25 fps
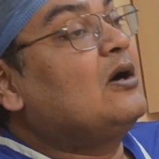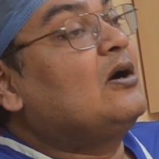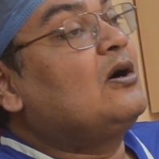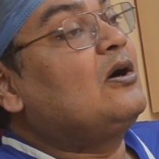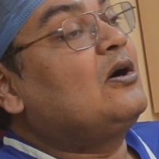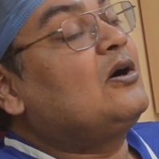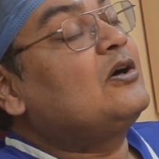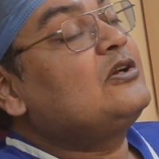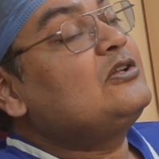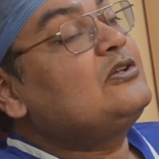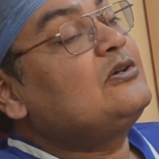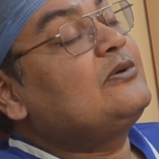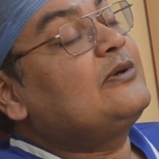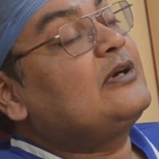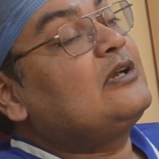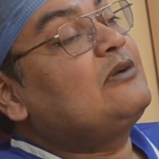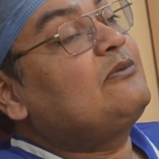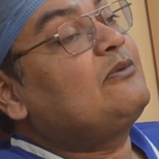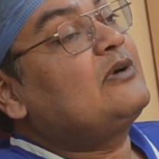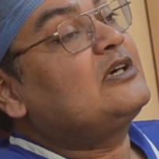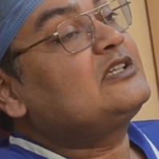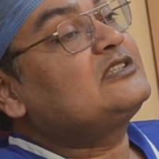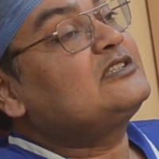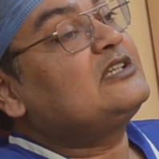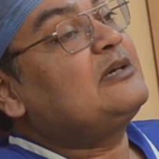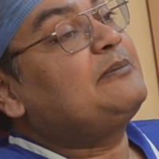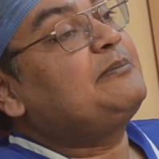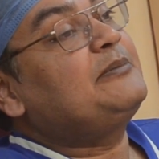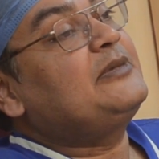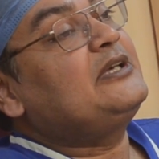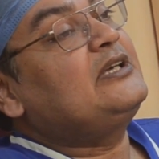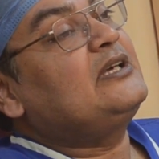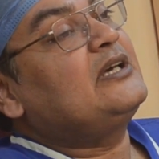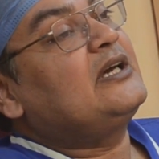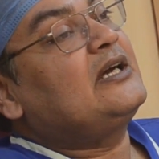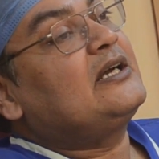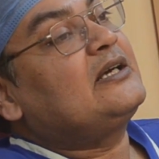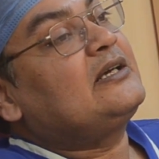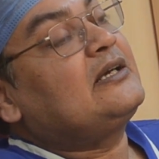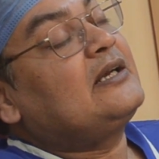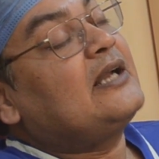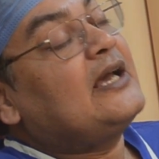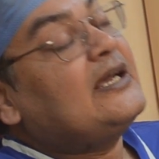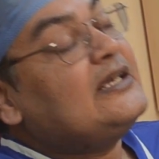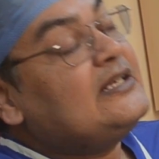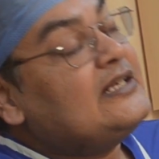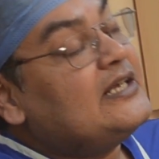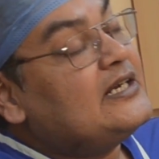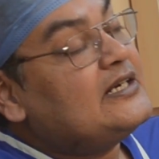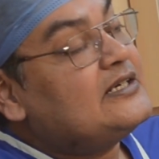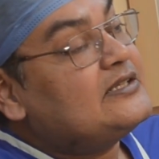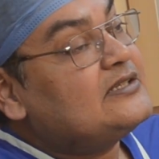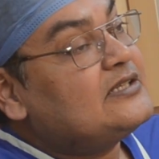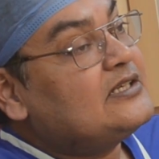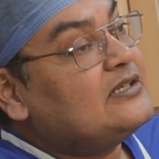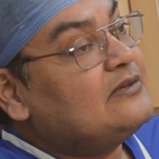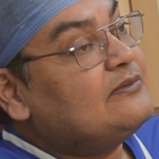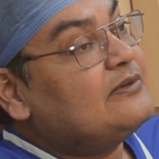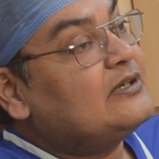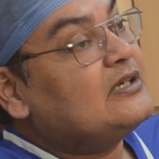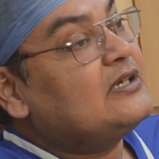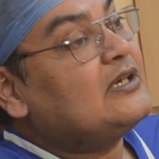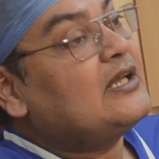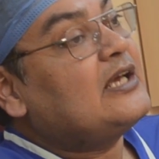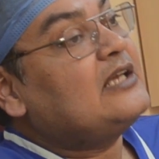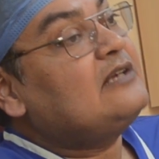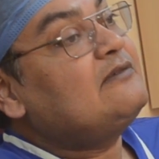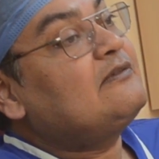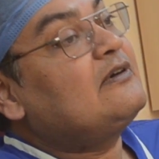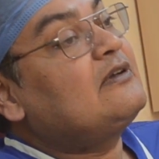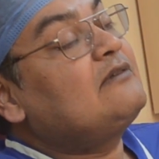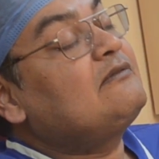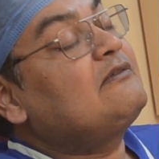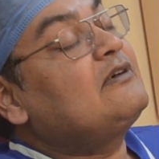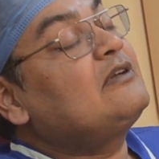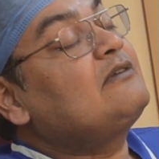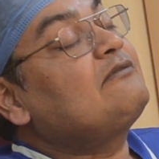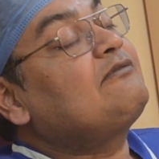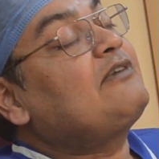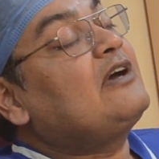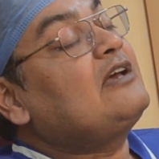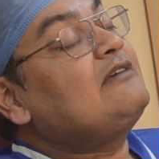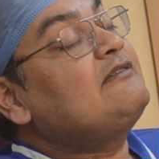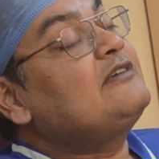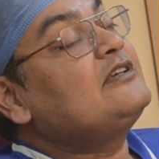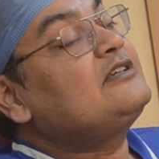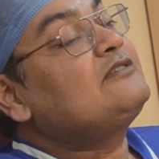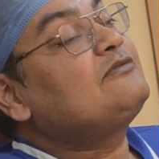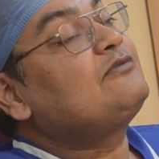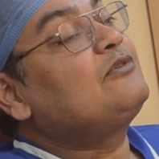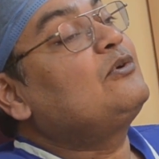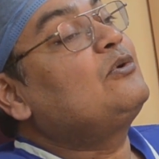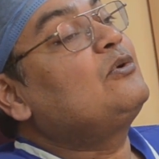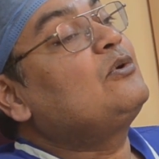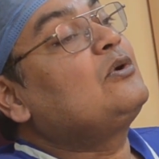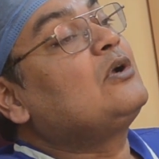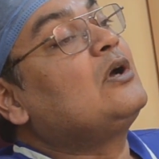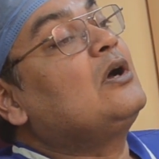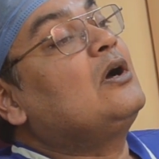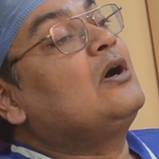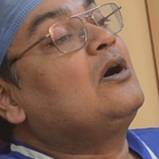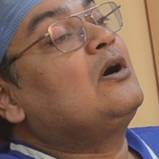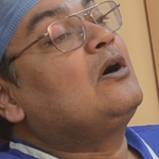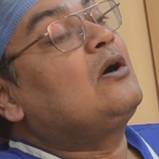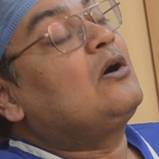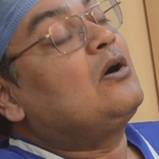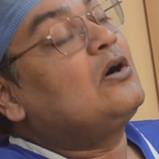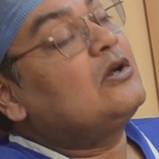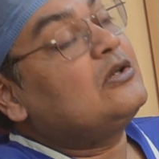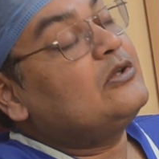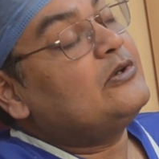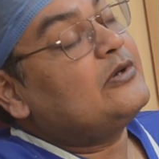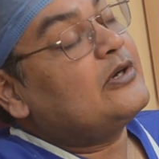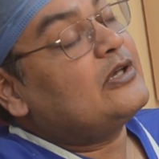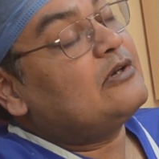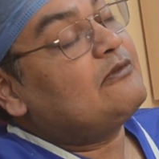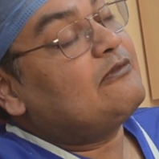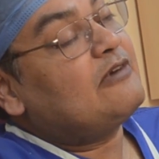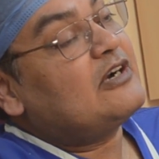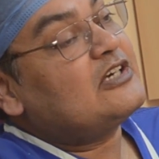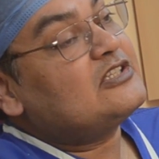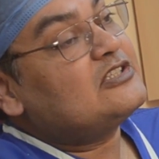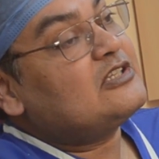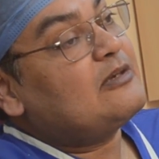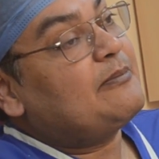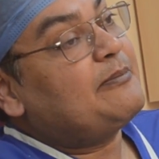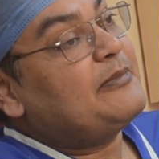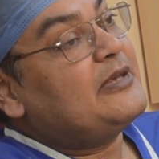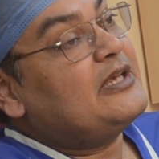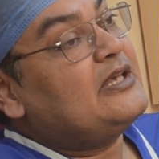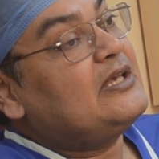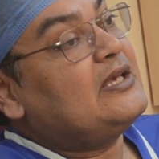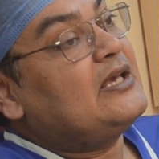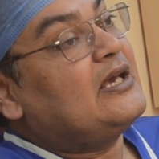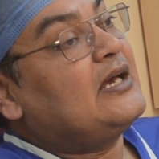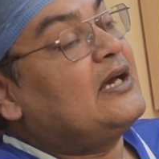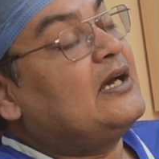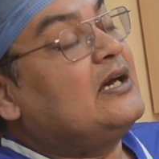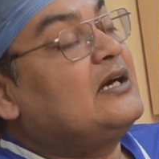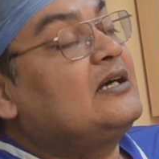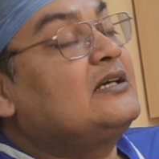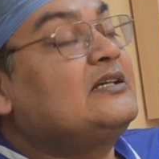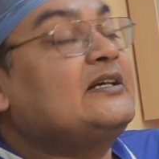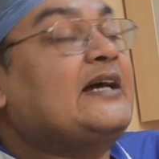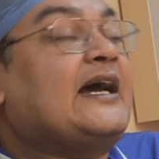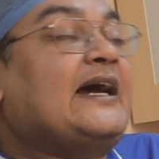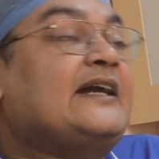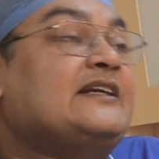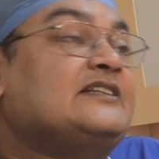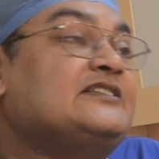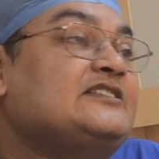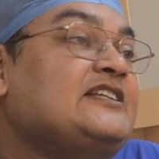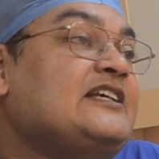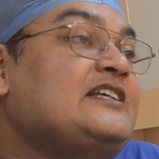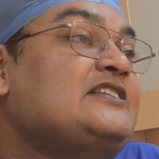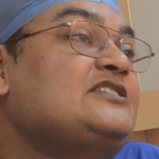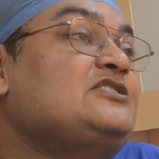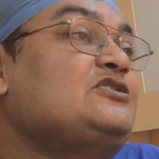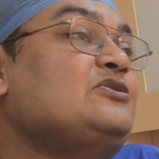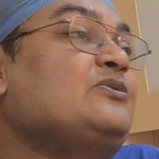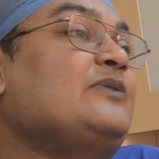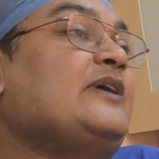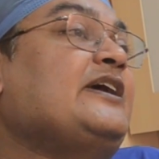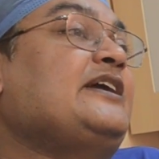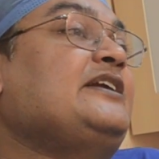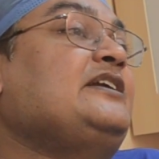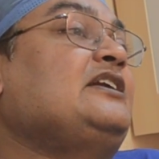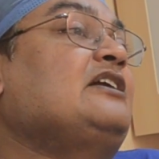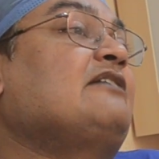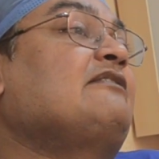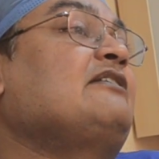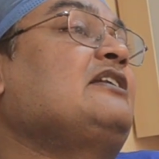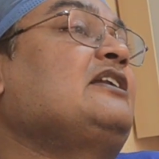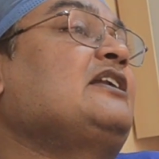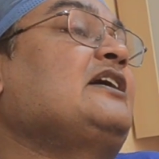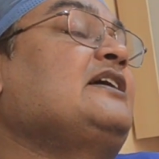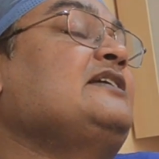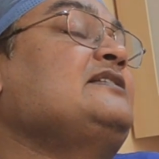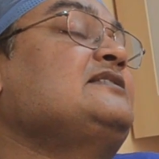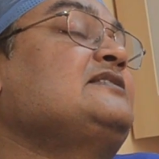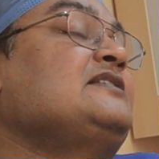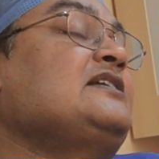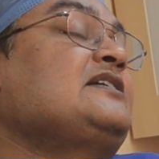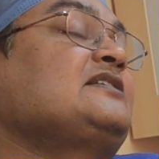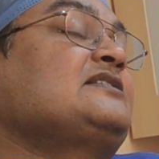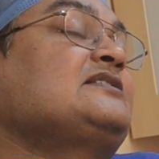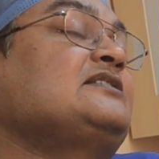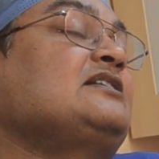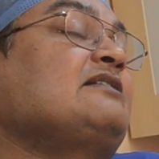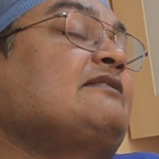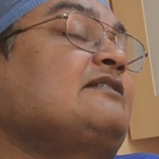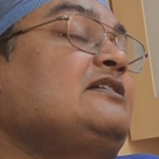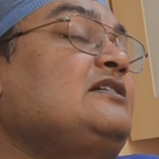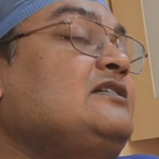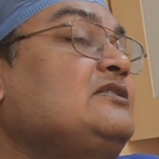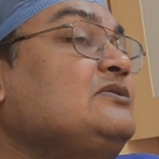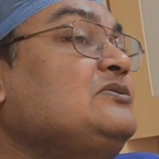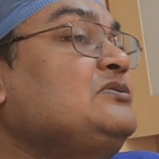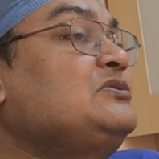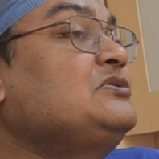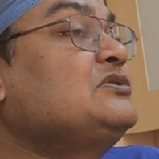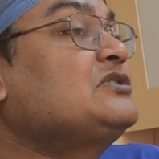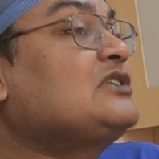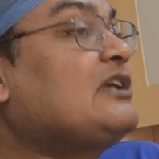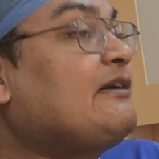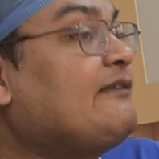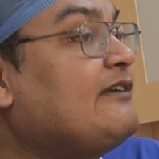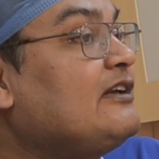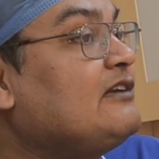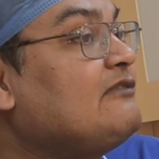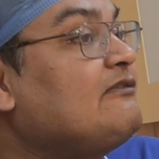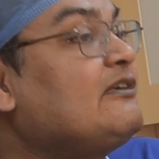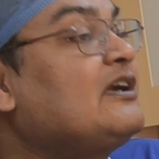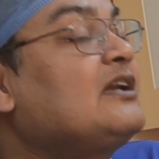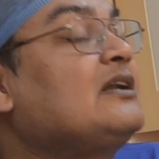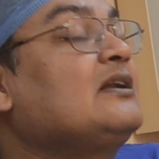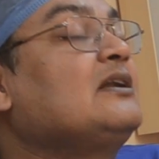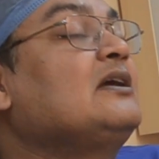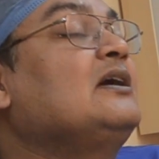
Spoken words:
or you can WhatsApp me at 9831911584, or you can WhatsApp me at 62899622271.